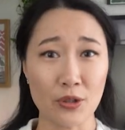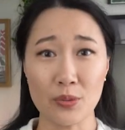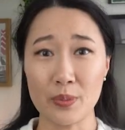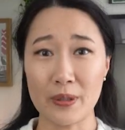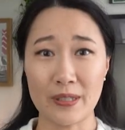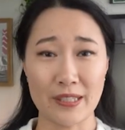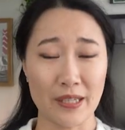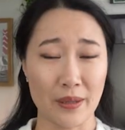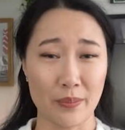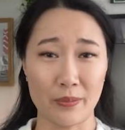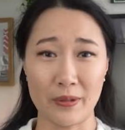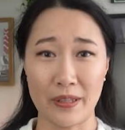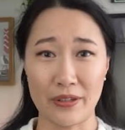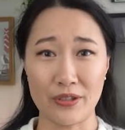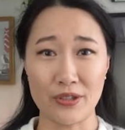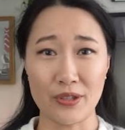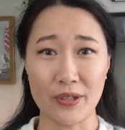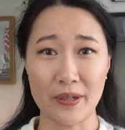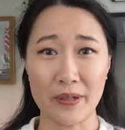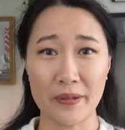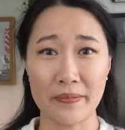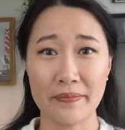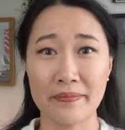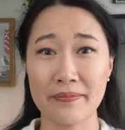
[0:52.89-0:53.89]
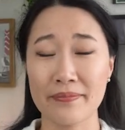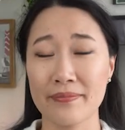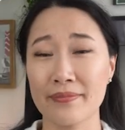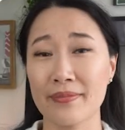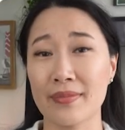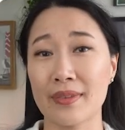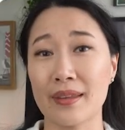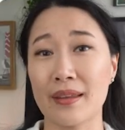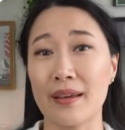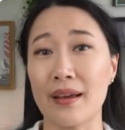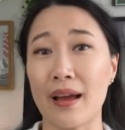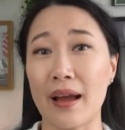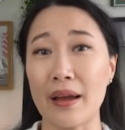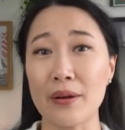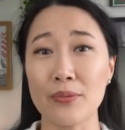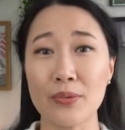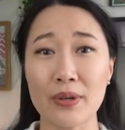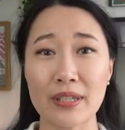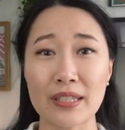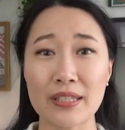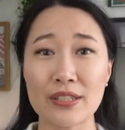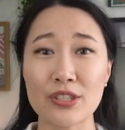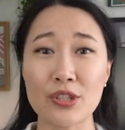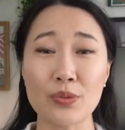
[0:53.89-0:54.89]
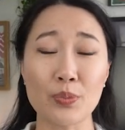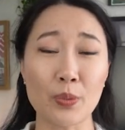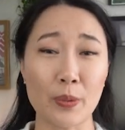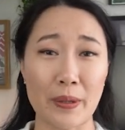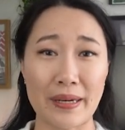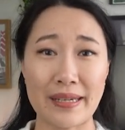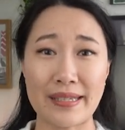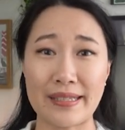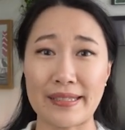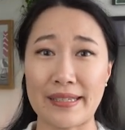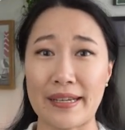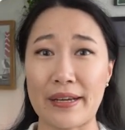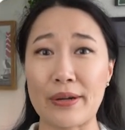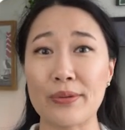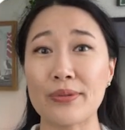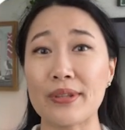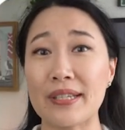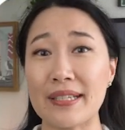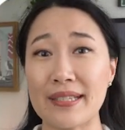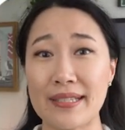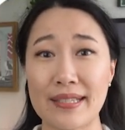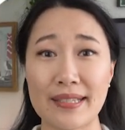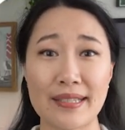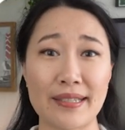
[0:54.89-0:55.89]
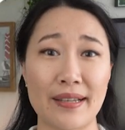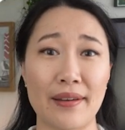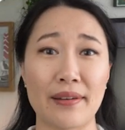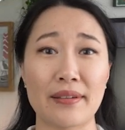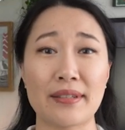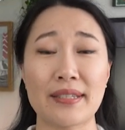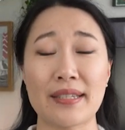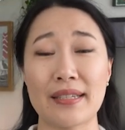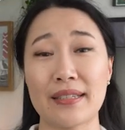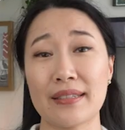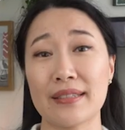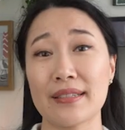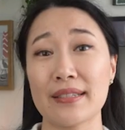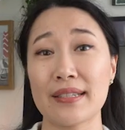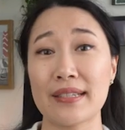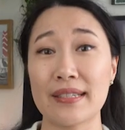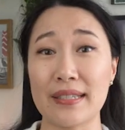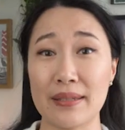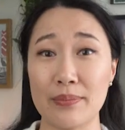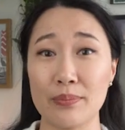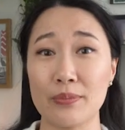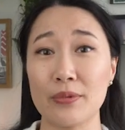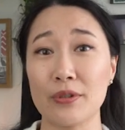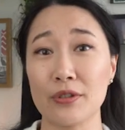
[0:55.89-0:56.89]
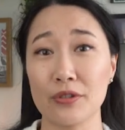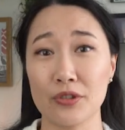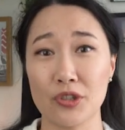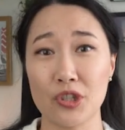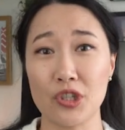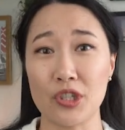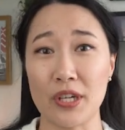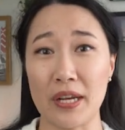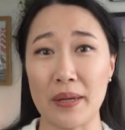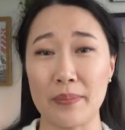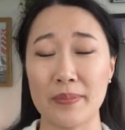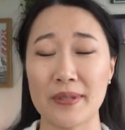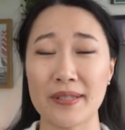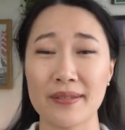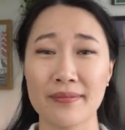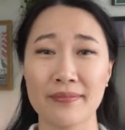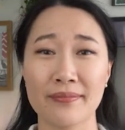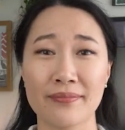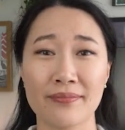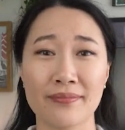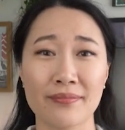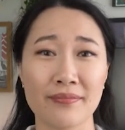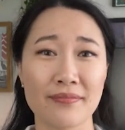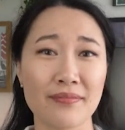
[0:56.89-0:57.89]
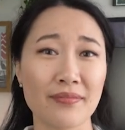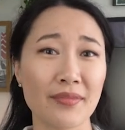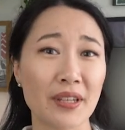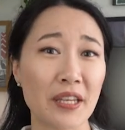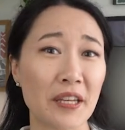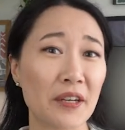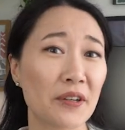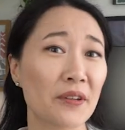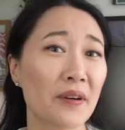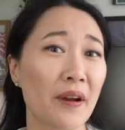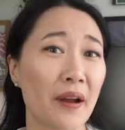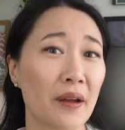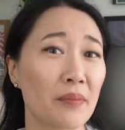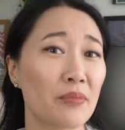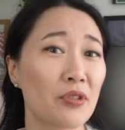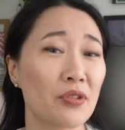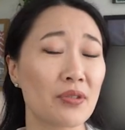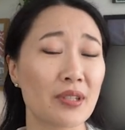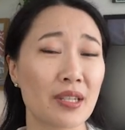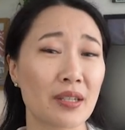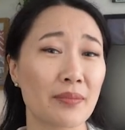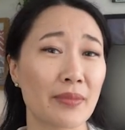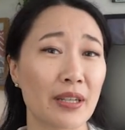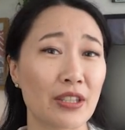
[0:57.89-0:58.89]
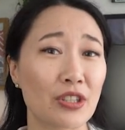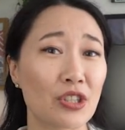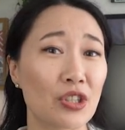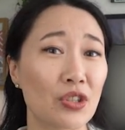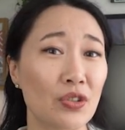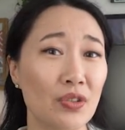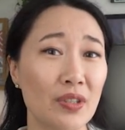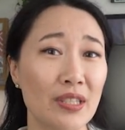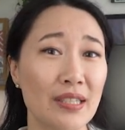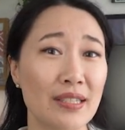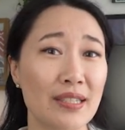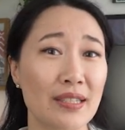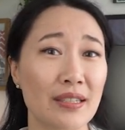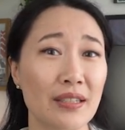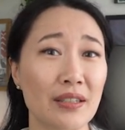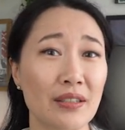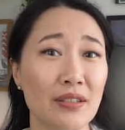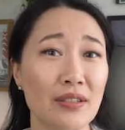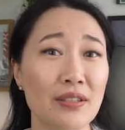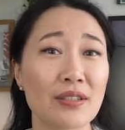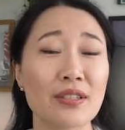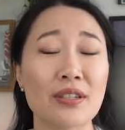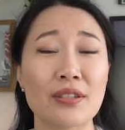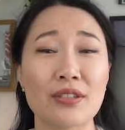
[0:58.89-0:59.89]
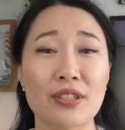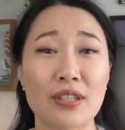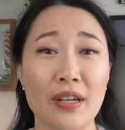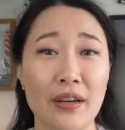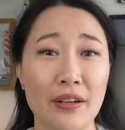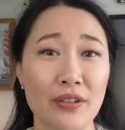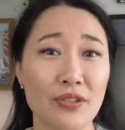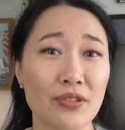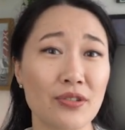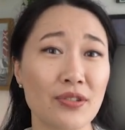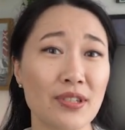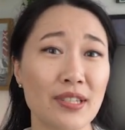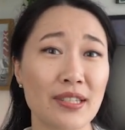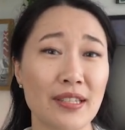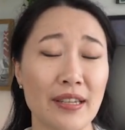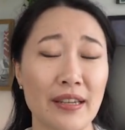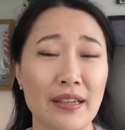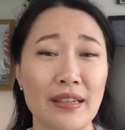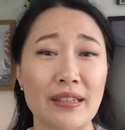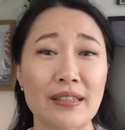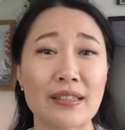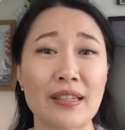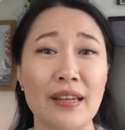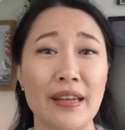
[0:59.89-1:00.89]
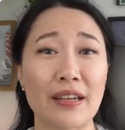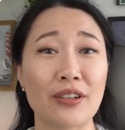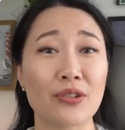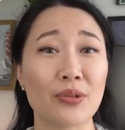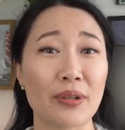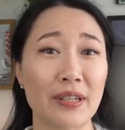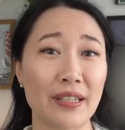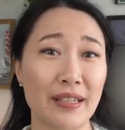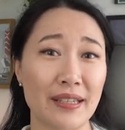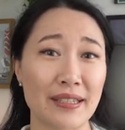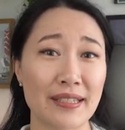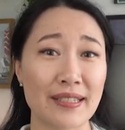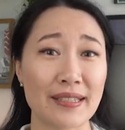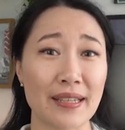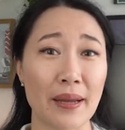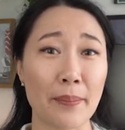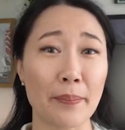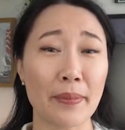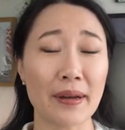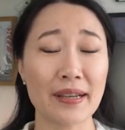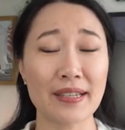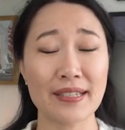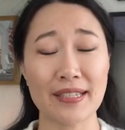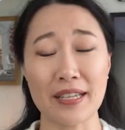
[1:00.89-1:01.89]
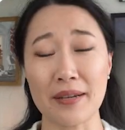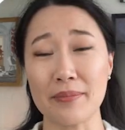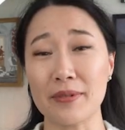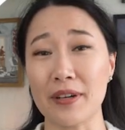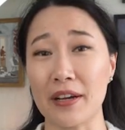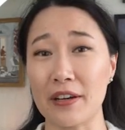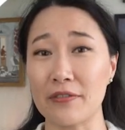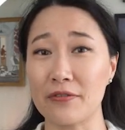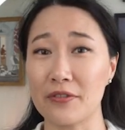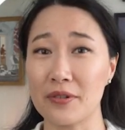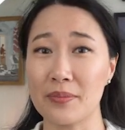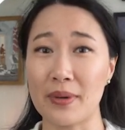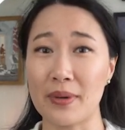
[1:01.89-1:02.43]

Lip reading: opened up Blender, I wanted to break down these designs into simple shapes. Here, I'm using my 2D skills to understand and create a step-by-step guide for